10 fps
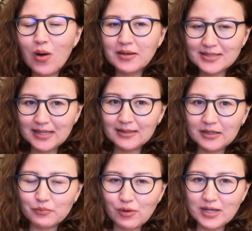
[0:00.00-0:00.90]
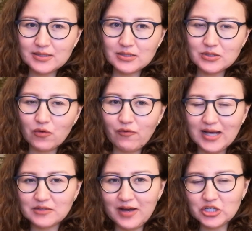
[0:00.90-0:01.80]
I said that prices of
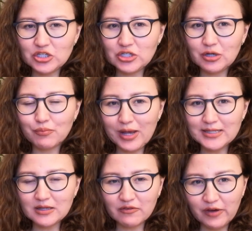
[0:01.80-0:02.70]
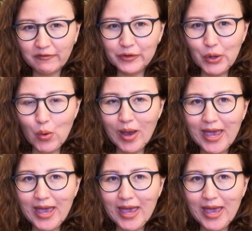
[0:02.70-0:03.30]
fast fashion uh, brands are very low,